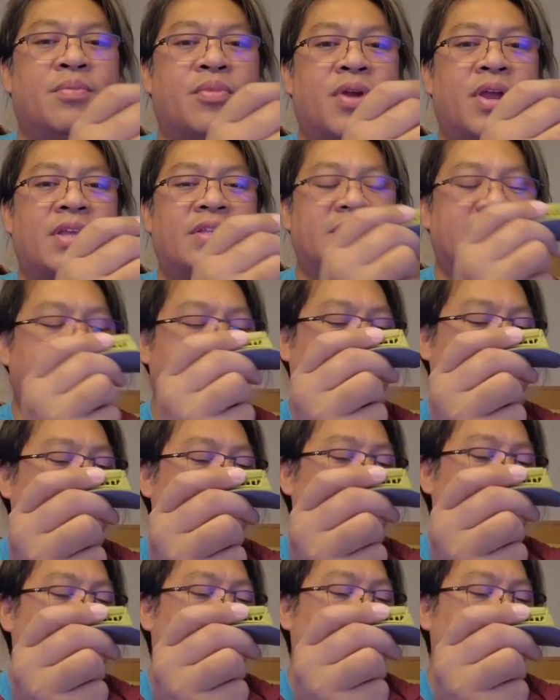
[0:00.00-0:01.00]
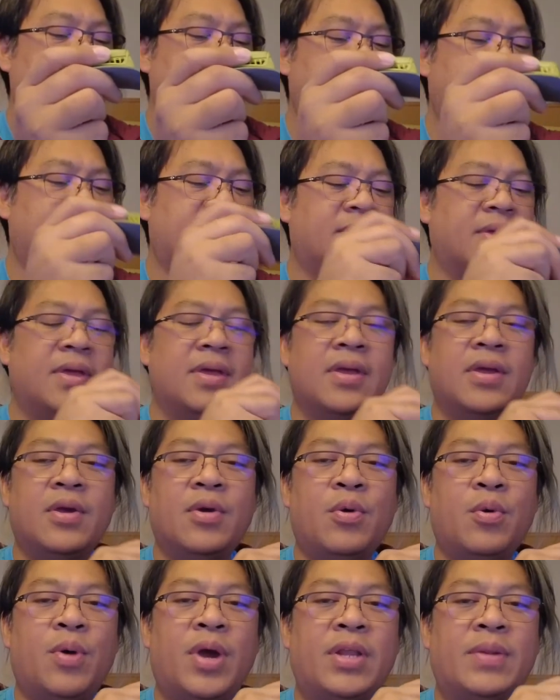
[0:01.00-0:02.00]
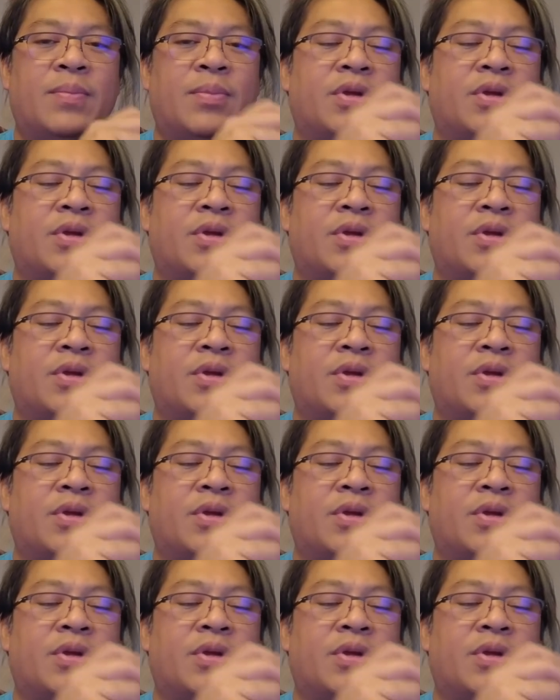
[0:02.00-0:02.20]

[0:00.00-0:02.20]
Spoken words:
press if you press the white